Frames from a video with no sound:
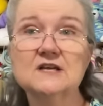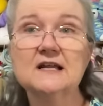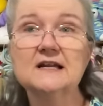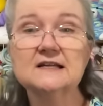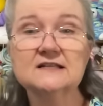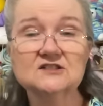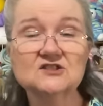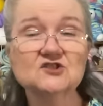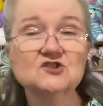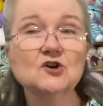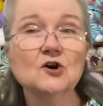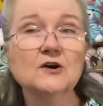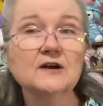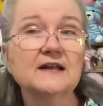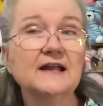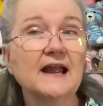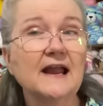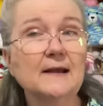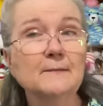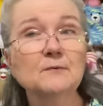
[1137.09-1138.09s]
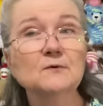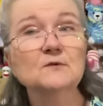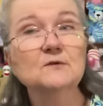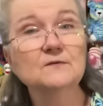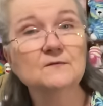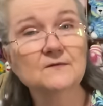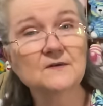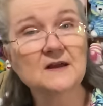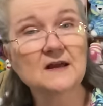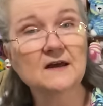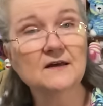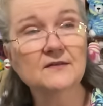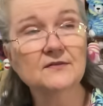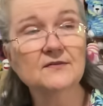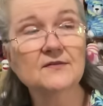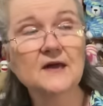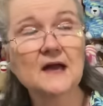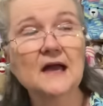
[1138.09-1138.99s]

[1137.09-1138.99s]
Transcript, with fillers: and it's starting April the 5th,